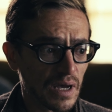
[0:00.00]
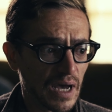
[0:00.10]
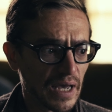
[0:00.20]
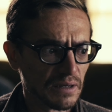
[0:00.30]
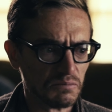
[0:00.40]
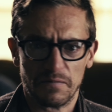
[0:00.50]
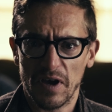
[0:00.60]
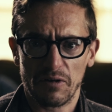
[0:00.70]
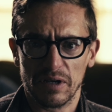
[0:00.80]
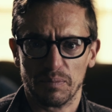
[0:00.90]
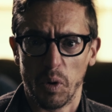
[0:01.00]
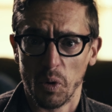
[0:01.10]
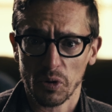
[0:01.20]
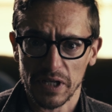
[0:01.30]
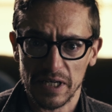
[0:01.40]
I very
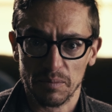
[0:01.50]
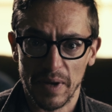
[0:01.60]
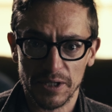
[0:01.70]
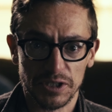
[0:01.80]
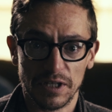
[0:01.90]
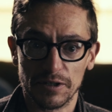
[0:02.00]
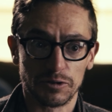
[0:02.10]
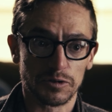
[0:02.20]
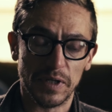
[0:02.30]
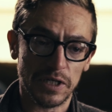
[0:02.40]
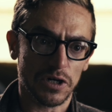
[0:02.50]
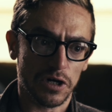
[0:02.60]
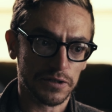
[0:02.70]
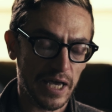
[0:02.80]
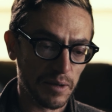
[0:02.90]
poorly mentioned that this was being
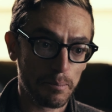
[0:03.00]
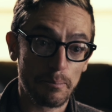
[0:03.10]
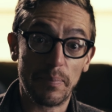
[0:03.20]
called a